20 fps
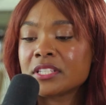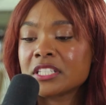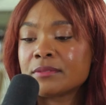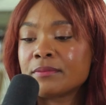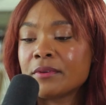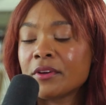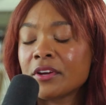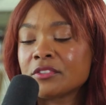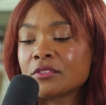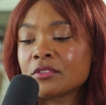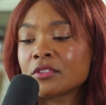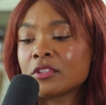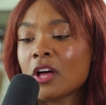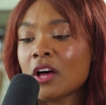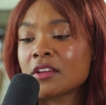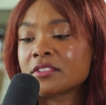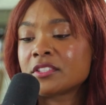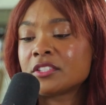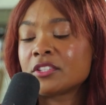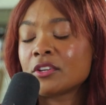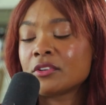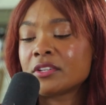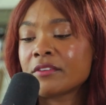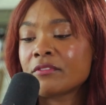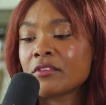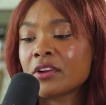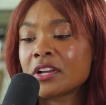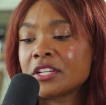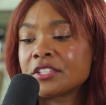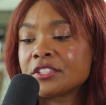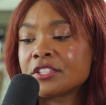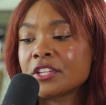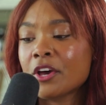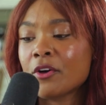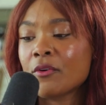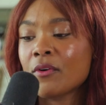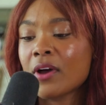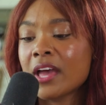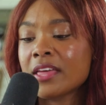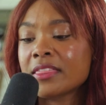experience with loss is so different. And
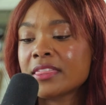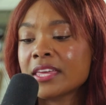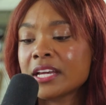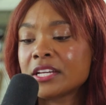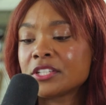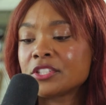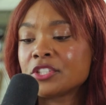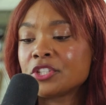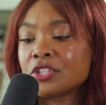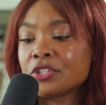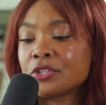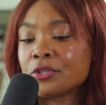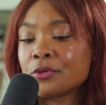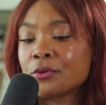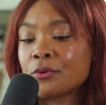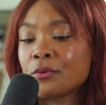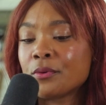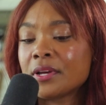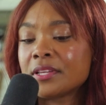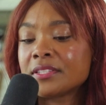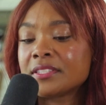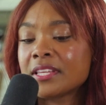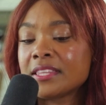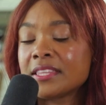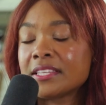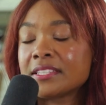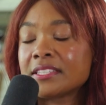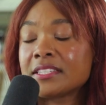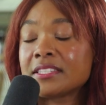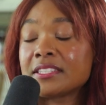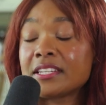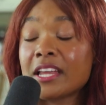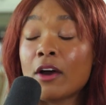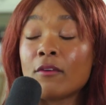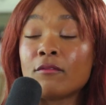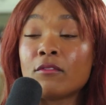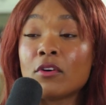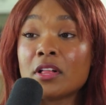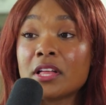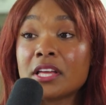so I think to say this isn't
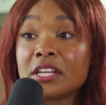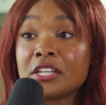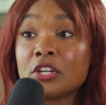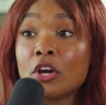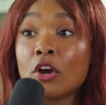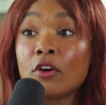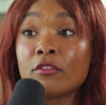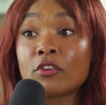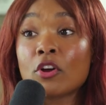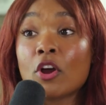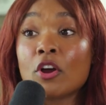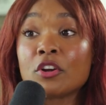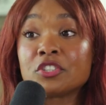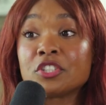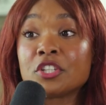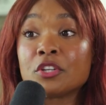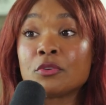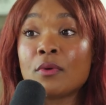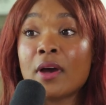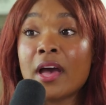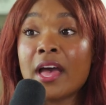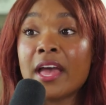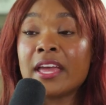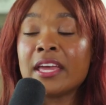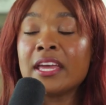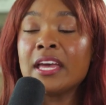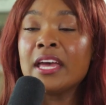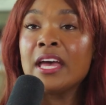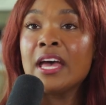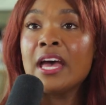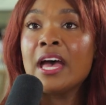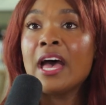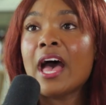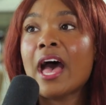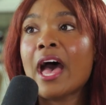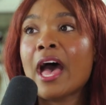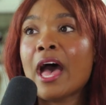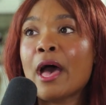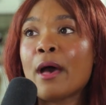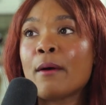helpful in an overarching way,
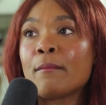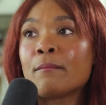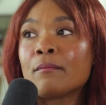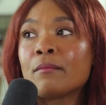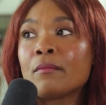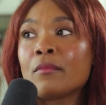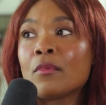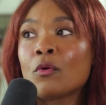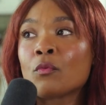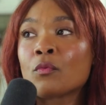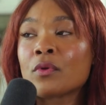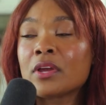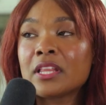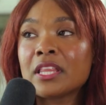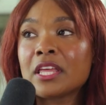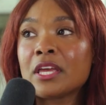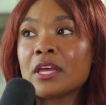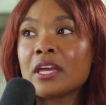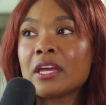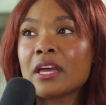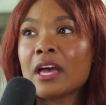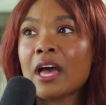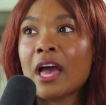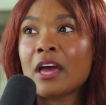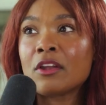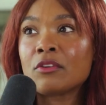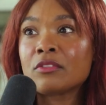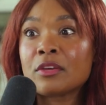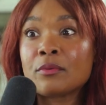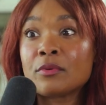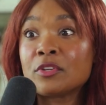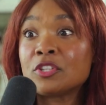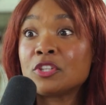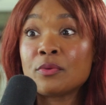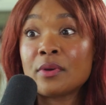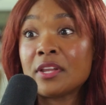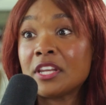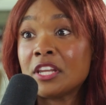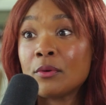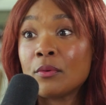really, I don't think would
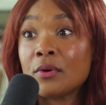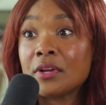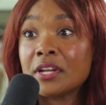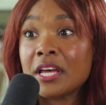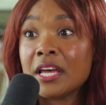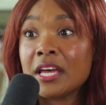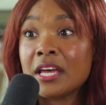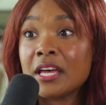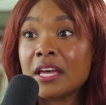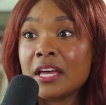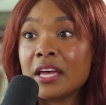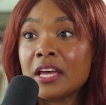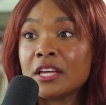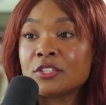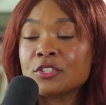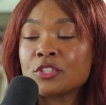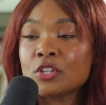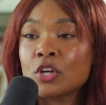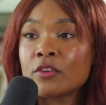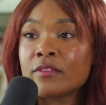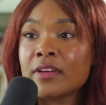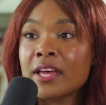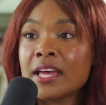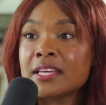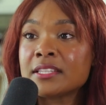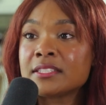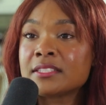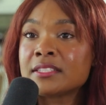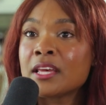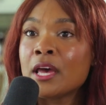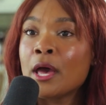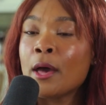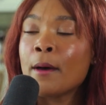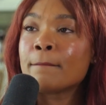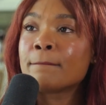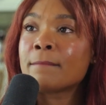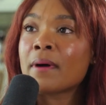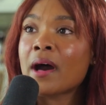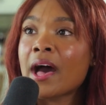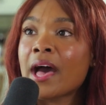do anyone a service. Mm-hmm.
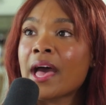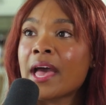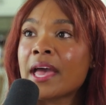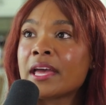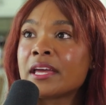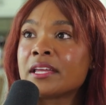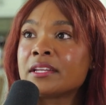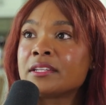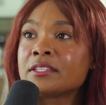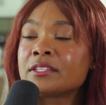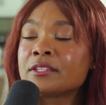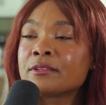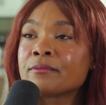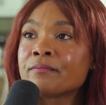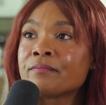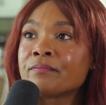But